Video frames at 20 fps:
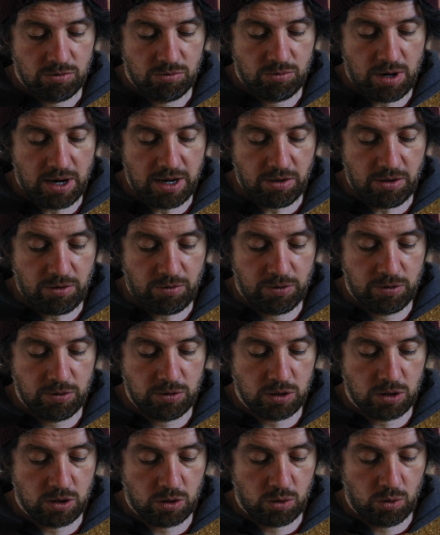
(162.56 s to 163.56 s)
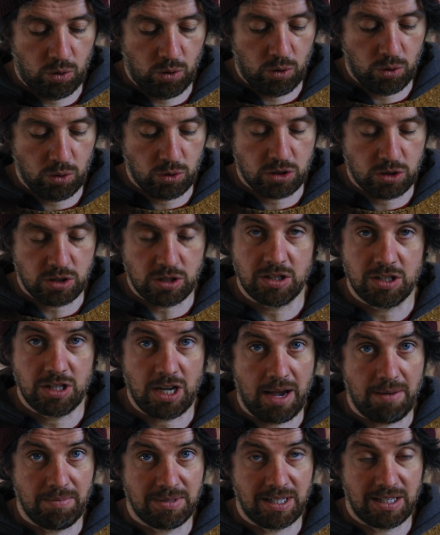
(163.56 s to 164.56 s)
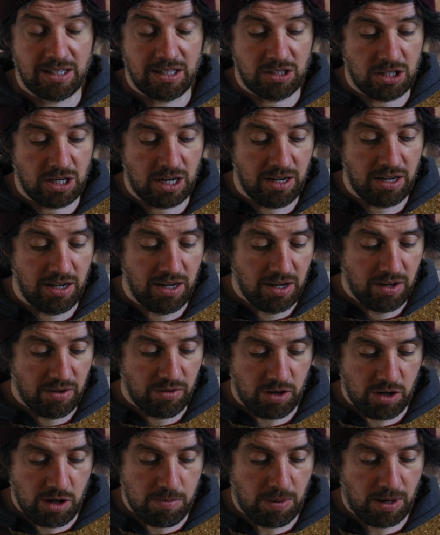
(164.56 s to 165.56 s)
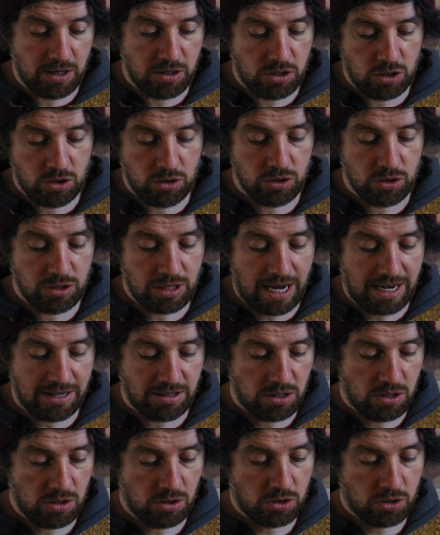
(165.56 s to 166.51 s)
right through to the chords and time signature that you might choose to add to your